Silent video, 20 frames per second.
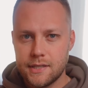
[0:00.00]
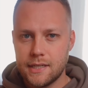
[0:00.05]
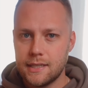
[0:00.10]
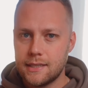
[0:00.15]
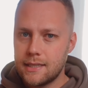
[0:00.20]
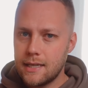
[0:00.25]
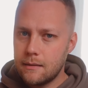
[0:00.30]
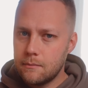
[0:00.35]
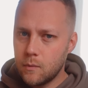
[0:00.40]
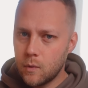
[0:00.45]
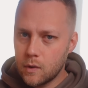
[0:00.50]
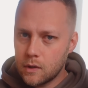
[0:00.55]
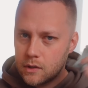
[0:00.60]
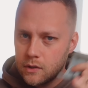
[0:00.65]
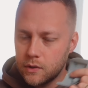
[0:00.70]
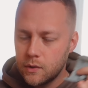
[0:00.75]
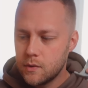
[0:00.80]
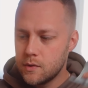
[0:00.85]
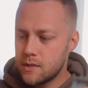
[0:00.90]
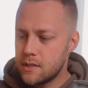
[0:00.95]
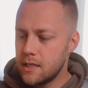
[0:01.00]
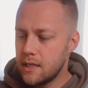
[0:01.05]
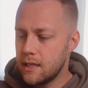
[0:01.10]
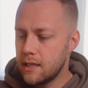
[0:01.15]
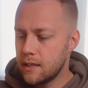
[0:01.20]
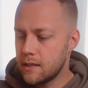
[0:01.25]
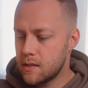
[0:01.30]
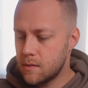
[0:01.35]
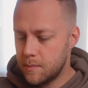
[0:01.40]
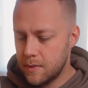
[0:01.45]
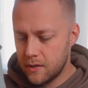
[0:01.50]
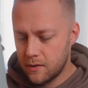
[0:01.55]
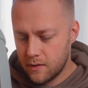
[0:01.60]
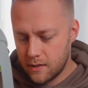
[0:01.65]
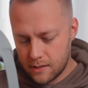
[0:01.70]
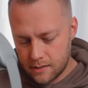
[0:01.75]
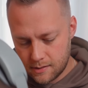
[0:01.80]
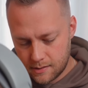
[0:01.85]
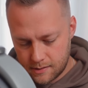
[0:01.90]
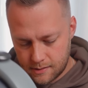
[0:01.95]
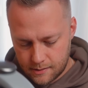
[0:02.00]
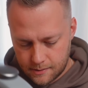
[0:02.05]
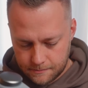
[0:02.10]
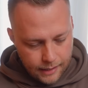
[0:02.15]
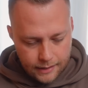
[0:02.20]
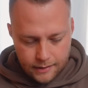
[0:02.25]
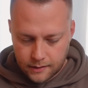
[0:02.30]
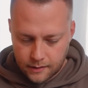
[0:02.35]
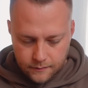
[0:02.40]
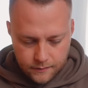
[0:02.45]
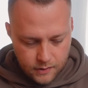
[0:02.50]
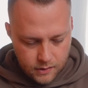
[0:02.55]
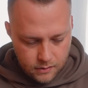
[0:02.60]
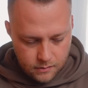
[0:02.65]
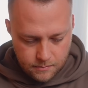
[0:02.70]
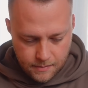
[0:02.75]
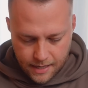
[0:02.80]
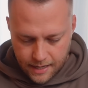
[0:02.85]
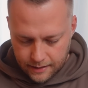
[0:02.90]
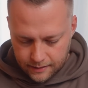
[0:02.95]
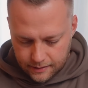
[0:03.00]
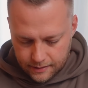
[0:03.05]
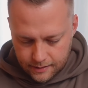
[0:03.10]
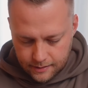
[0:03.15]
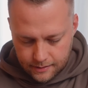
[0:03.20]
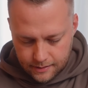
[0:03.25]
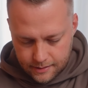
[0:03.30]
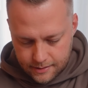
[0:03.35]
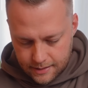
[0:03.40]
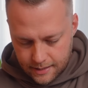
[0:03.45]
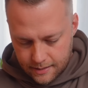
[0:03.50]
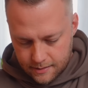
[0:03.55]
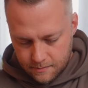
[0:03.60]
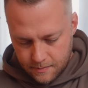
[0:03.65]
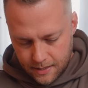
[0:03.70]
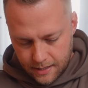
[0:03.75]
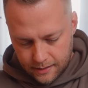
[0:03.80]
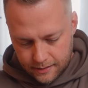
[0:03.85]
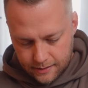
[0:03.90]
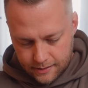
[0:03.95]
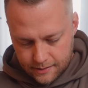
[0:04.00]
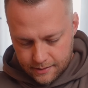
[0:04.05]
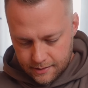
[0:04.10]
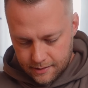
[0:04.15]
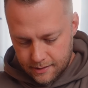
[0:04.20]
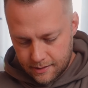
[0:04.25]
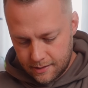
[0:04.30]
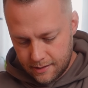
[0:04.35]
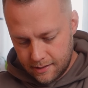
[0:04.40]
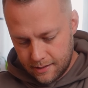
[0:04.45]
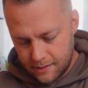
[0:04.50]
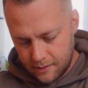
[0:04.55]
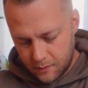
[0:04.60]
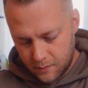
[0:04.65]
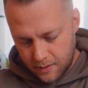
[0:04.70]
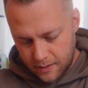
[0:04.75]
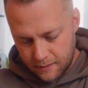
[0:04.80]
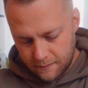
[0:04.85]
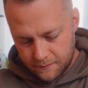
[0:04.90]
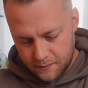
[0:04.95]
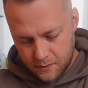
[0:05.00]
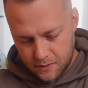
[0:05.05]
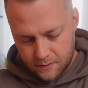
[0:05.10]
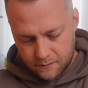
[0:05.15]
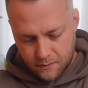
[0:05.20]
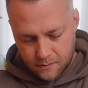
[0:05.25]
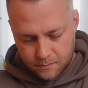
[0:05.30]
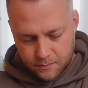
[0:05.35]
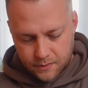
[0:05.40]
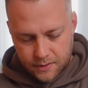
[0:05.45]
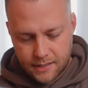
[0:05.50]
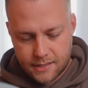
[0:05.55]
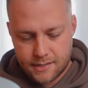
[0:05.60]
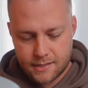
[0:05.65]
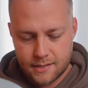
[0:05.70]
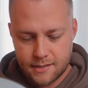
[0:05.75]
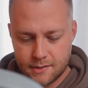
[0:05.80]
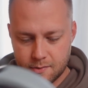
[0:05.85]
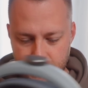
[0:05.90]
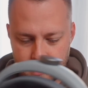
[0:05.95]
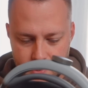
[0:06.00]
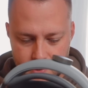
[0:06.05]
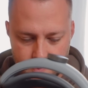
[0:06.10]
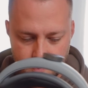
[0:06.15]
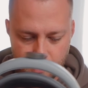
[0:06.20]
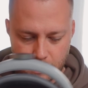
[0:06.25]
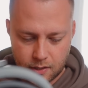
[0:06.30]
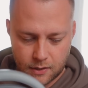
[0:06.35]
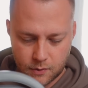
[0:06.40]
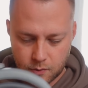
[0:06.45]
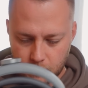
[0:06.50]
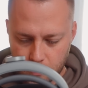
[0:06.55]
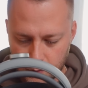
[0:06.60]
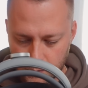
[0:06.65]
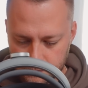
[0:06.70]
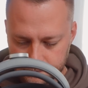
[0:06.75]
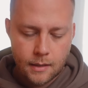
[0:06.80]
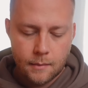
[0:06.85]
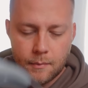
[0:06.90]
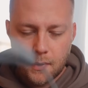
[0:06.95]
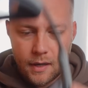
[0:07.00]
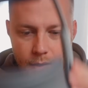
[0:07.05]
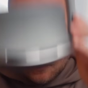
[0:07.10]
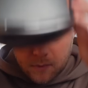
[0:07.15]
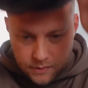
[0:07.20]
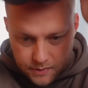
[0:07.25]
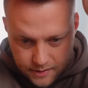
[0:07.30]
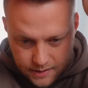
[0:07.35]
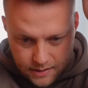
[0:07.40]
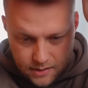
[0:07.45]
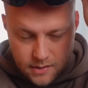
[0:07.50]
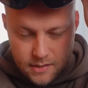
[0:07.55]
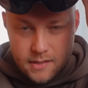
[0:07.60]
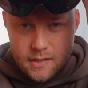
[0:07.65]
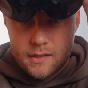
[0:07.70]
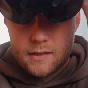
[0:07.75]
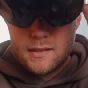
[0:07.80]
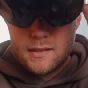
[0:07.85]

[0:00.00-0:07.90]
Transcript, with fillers: to get that more closed in experience. I love a good magnet. This has magnets in quite a few different places, which is pretty cool. But I will say, just the